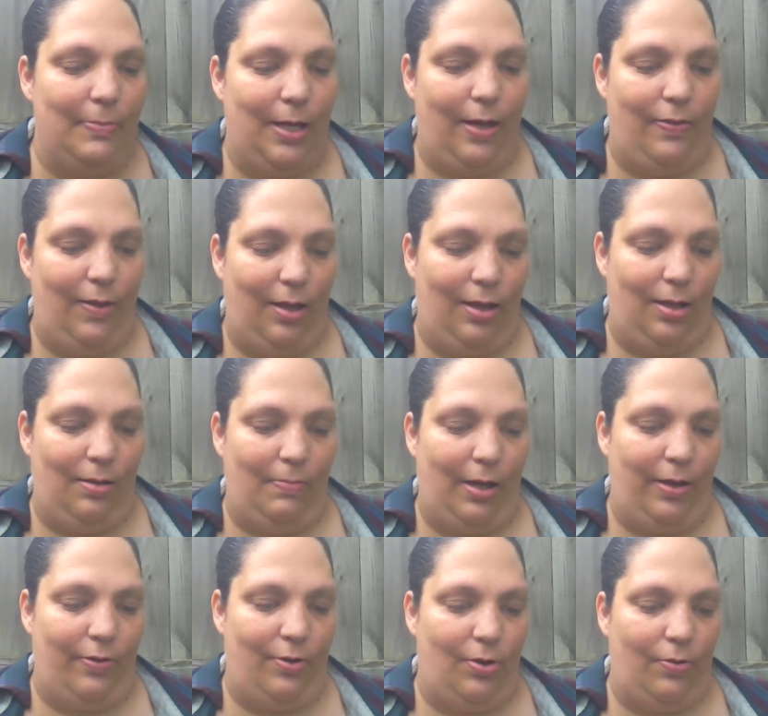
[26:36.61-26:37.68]
And then my
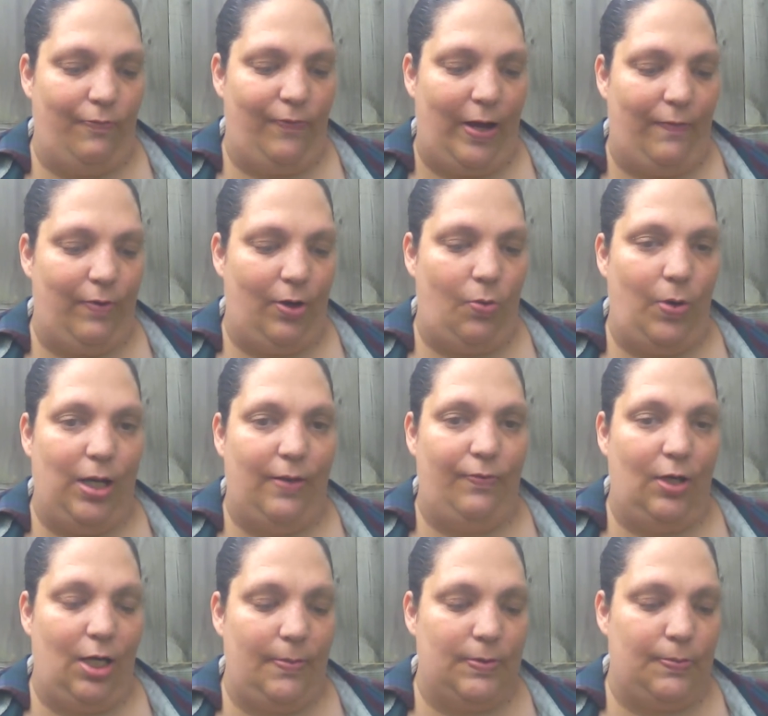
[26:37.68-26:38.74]
other favorite, Queen of
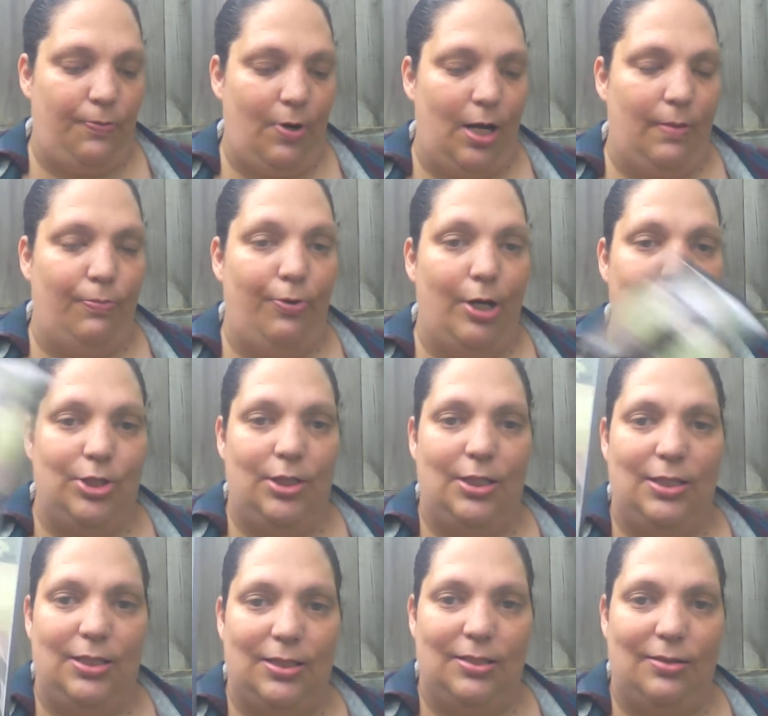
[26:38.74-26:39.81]
Cups, Pride and
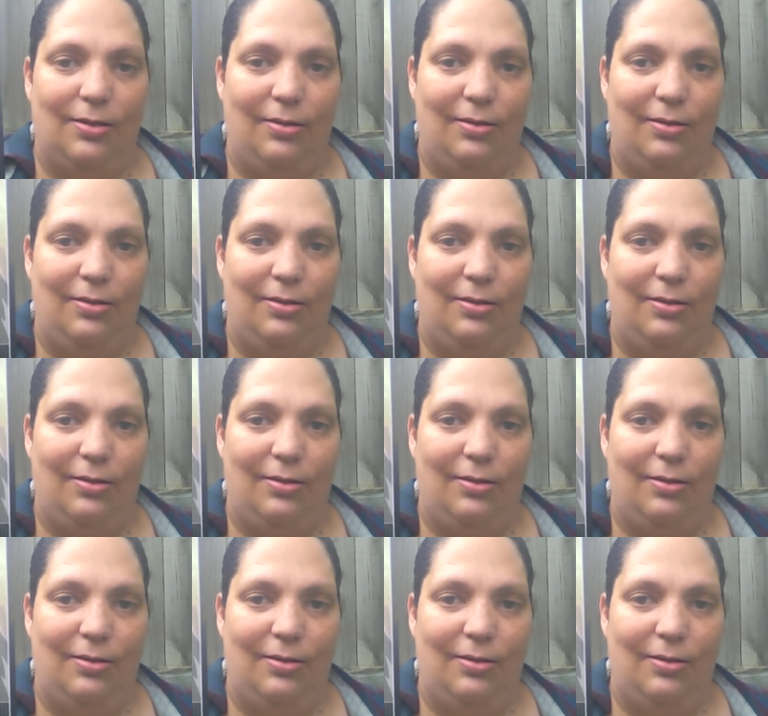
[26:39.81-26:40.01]
Prejudice.